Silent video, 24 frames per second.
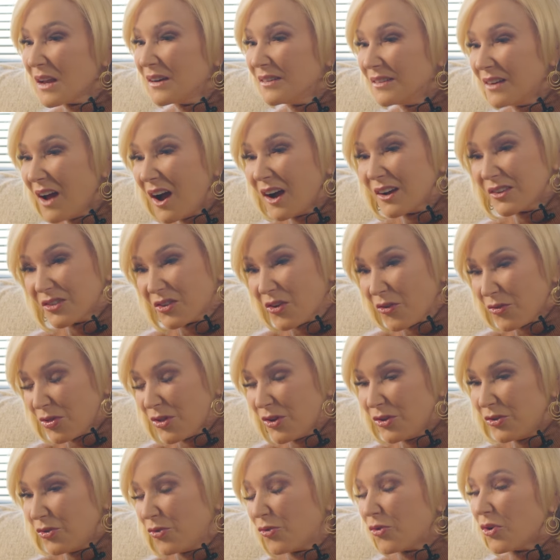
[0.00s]
knocks on
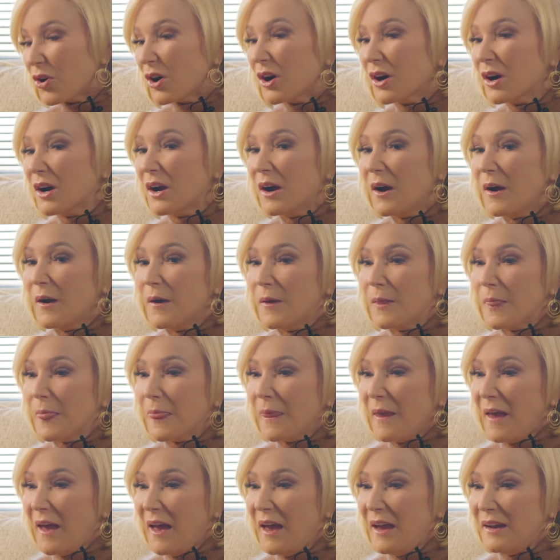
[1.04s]
the door,
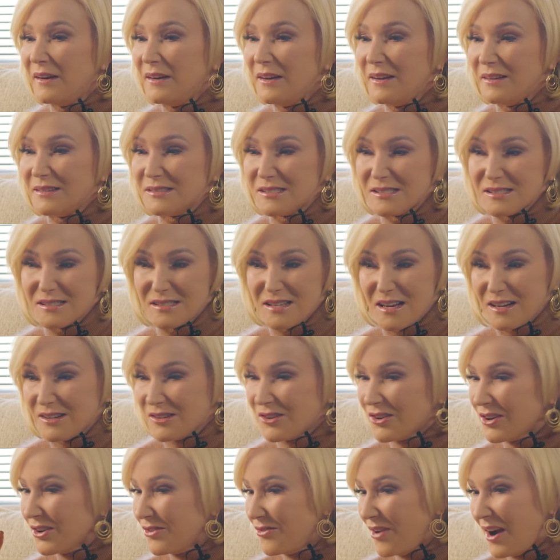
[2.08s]
and it's
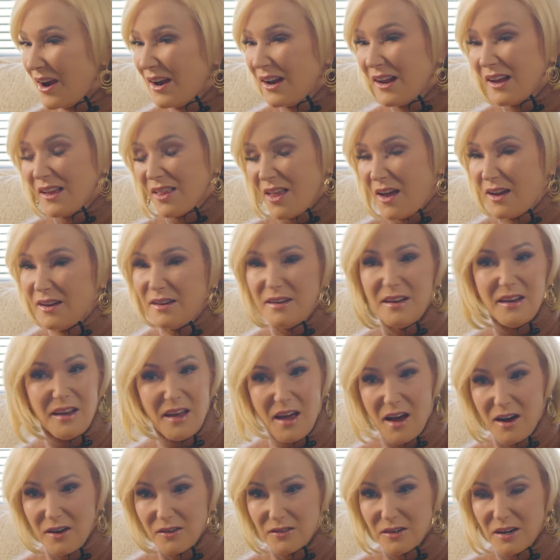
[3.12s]
thundering, raining, lightning
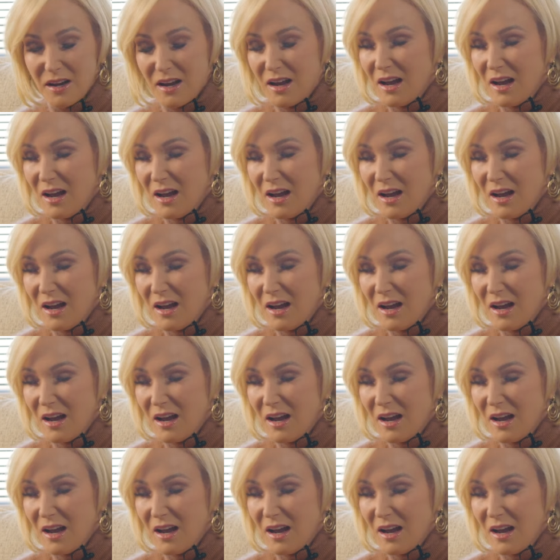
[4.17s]
out.